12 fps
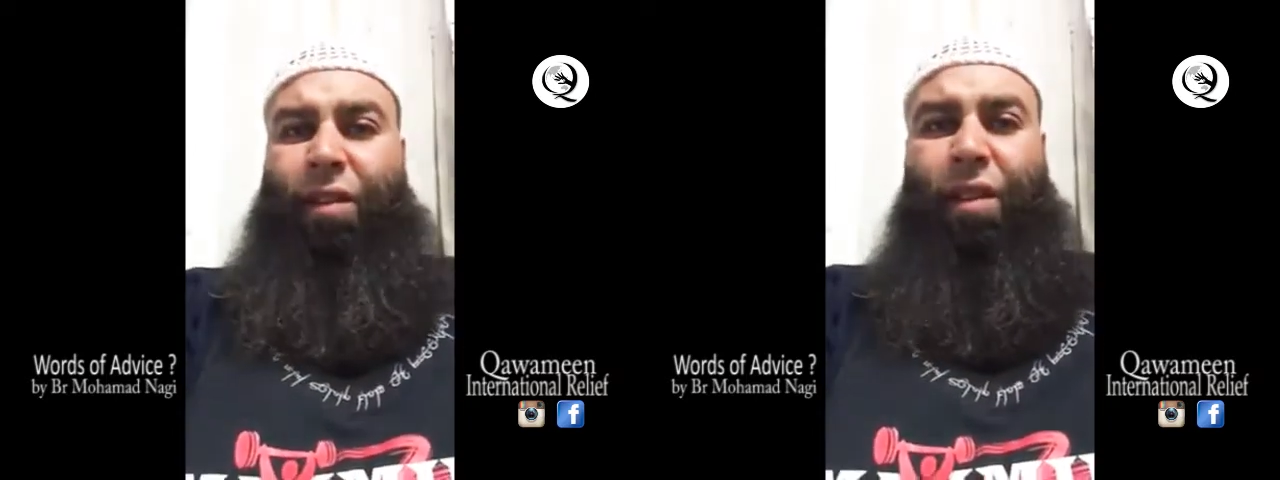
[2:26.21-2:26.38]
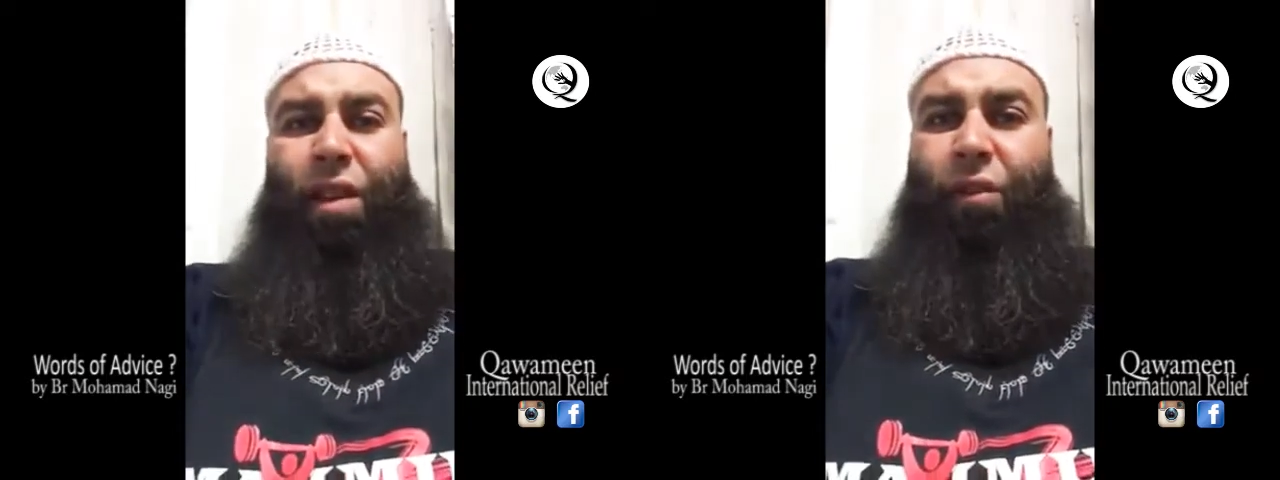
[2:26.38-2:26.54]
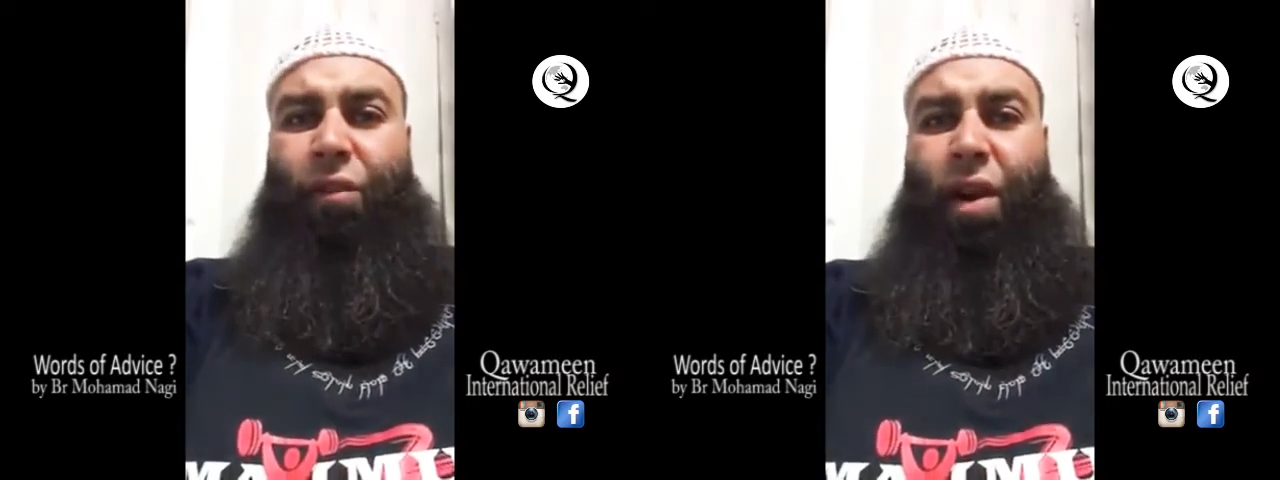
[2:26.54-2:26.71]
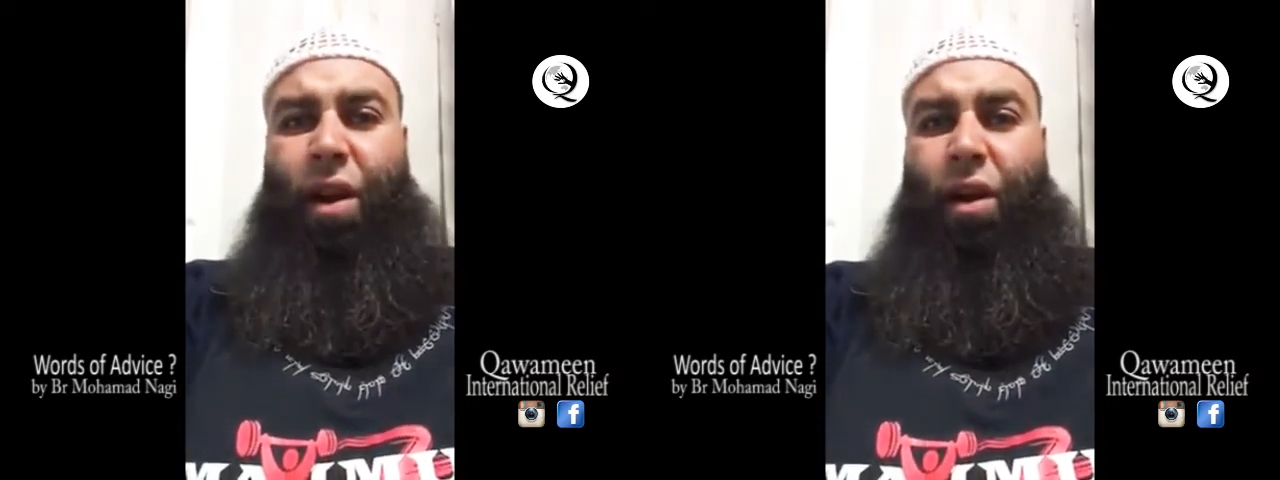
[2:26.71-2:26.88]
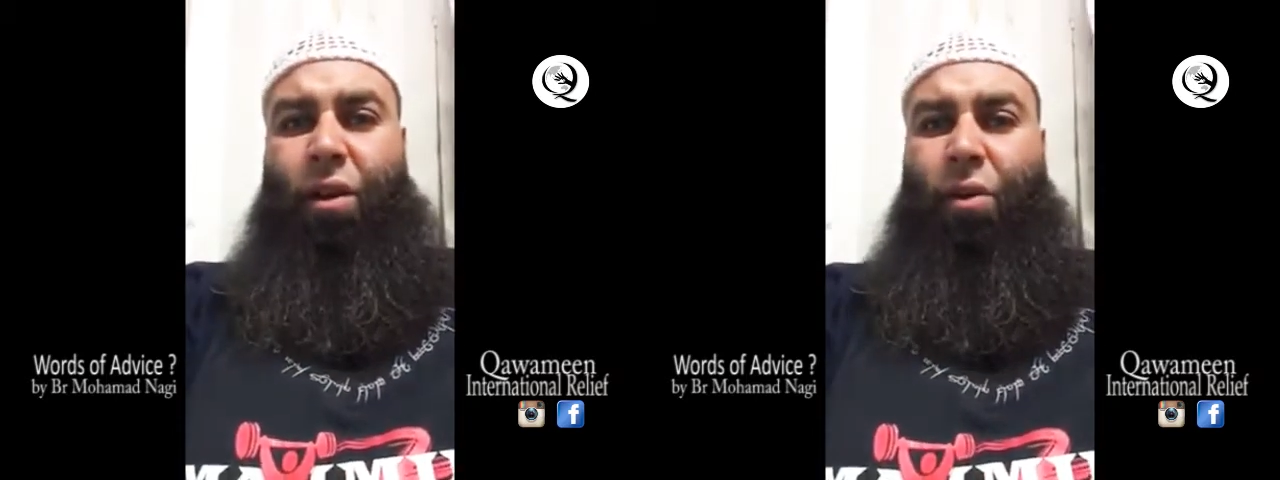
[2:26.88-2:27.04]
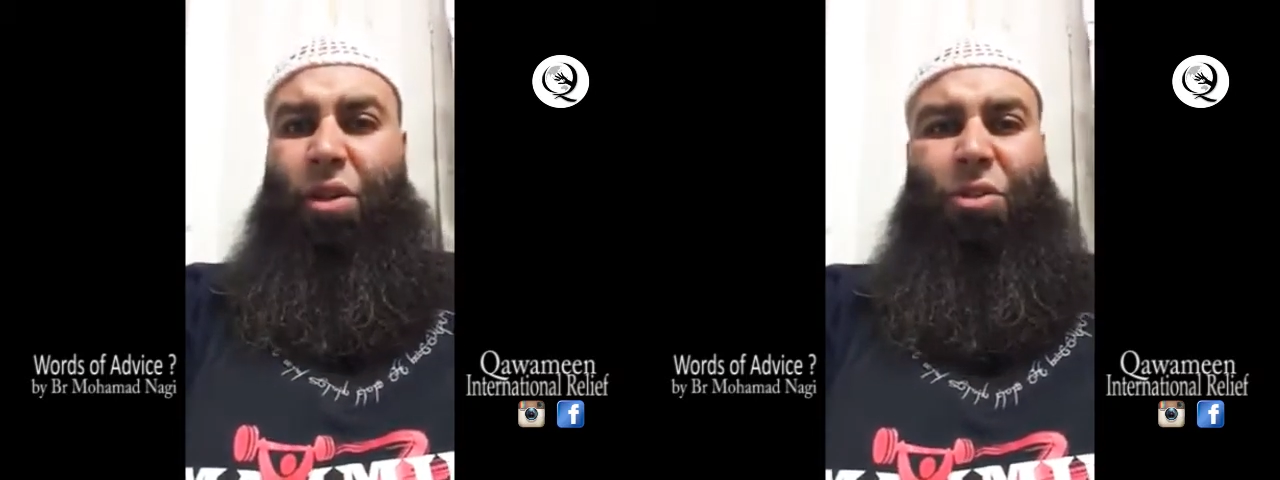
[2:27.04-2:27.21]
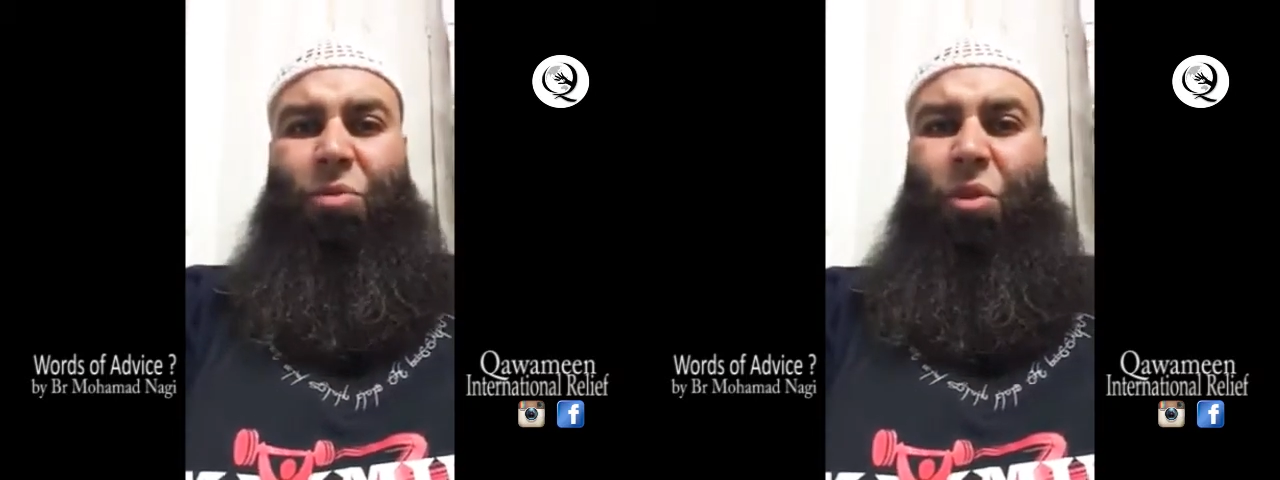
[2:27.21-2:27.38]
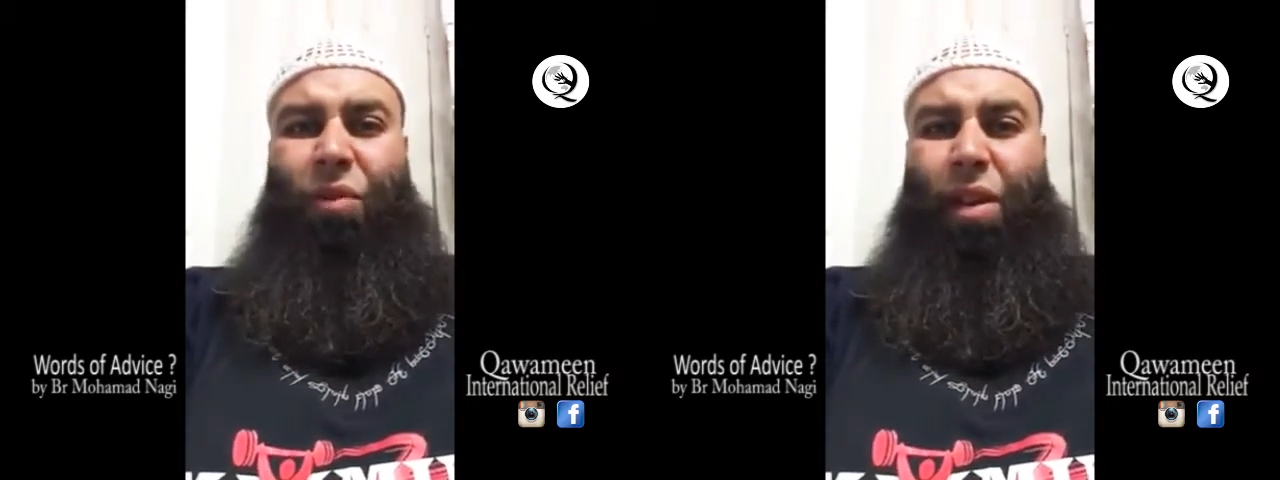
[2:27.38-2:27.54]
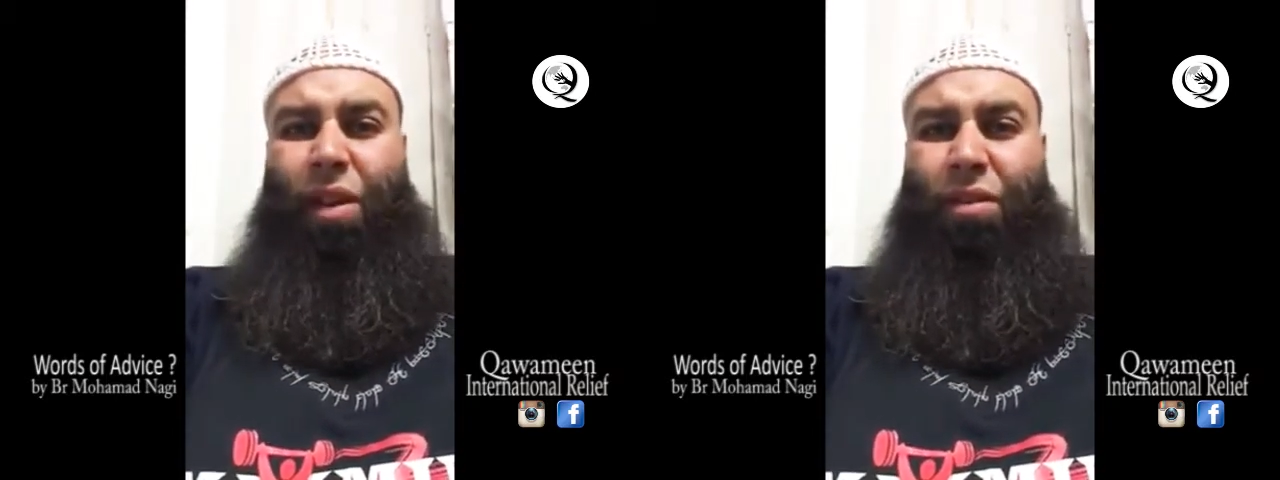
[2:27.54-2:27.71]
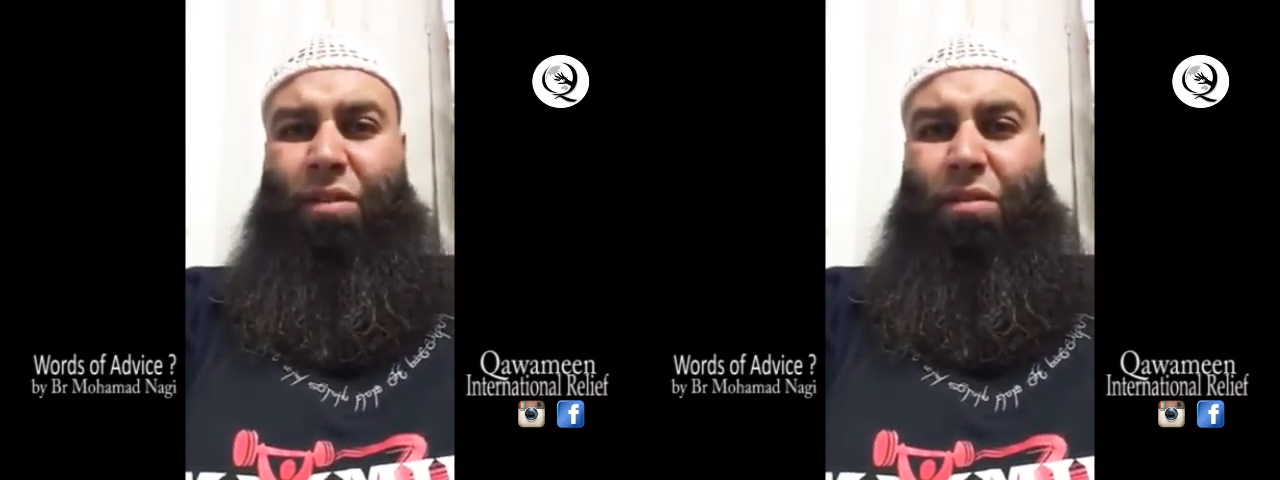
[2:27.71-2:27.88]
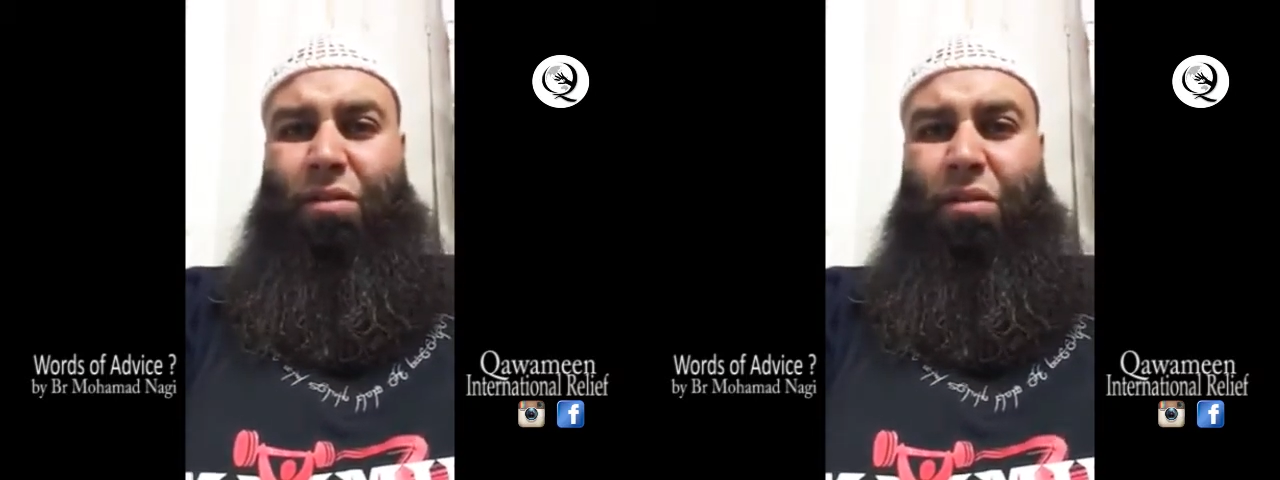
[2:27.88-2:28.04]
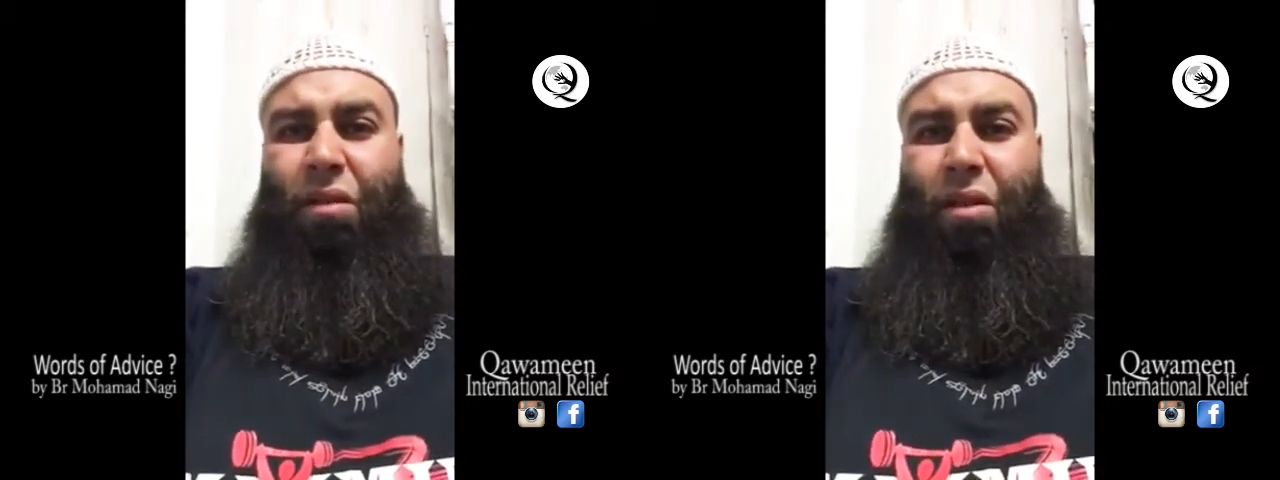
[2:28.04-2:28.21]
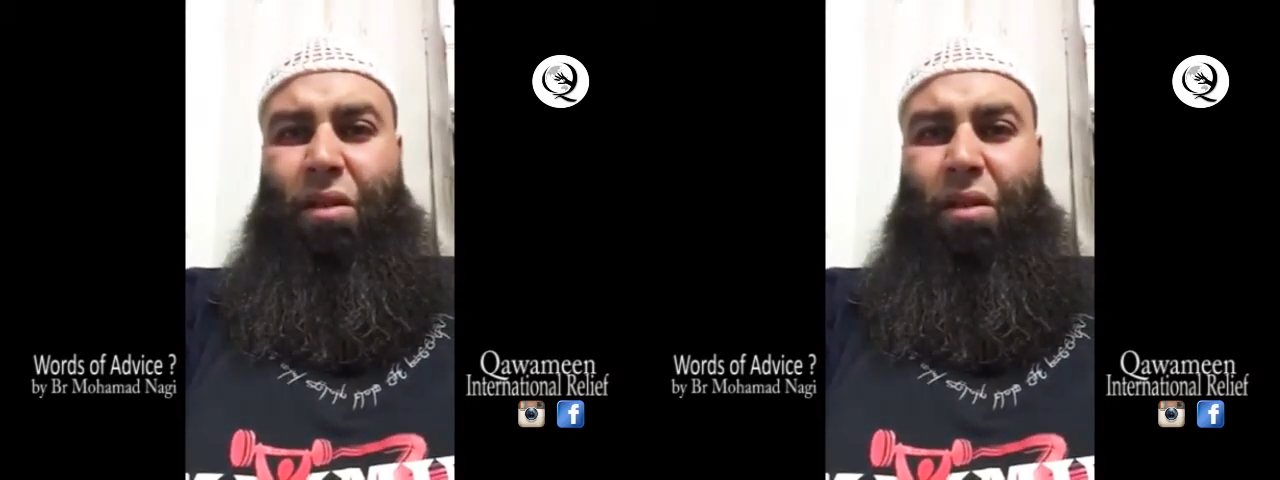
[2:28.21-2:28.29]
together, watch movies,